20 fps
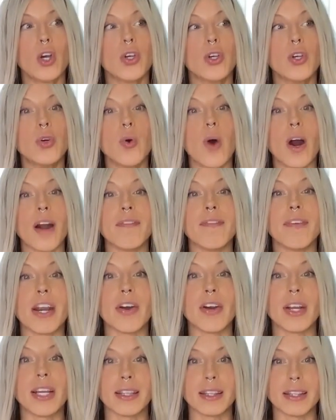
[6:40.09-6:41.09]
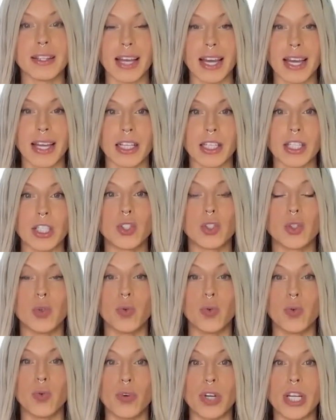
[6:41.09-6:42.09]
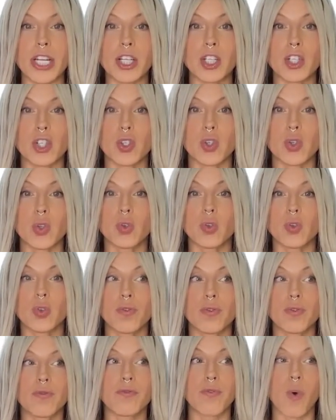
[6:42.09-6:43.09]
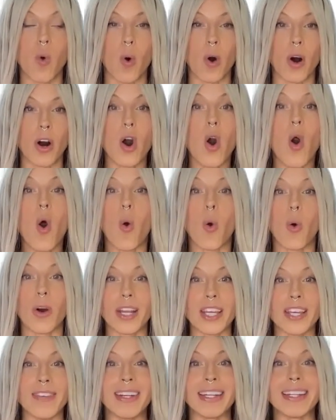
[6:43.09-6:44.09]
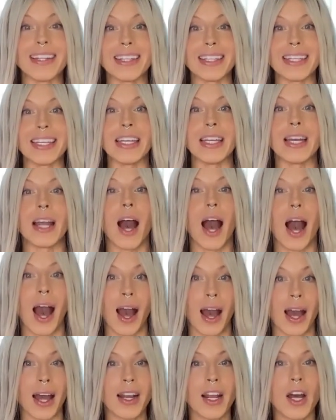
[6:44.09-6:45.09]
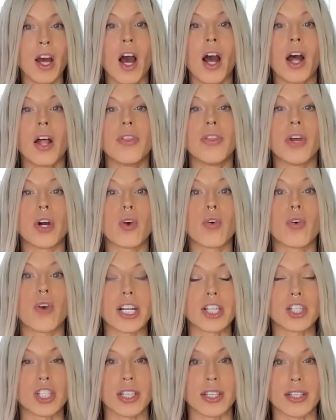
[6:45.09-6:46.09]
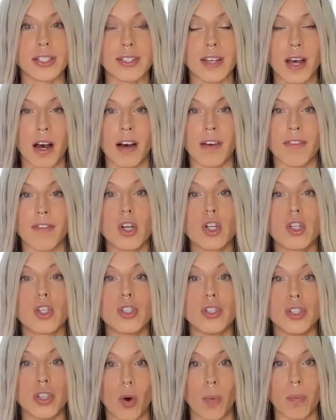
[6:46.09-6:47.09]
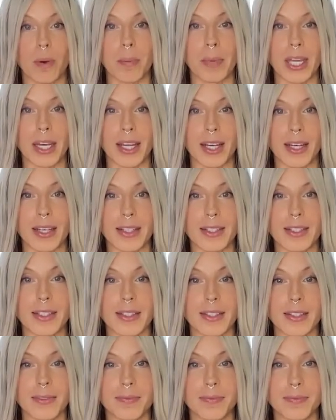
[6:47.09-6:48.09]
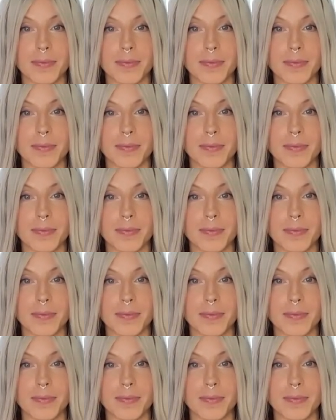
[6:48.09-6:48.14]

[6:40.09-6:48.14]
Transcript: you are very likely to reach for or even lean on the crutches of dopamine hits.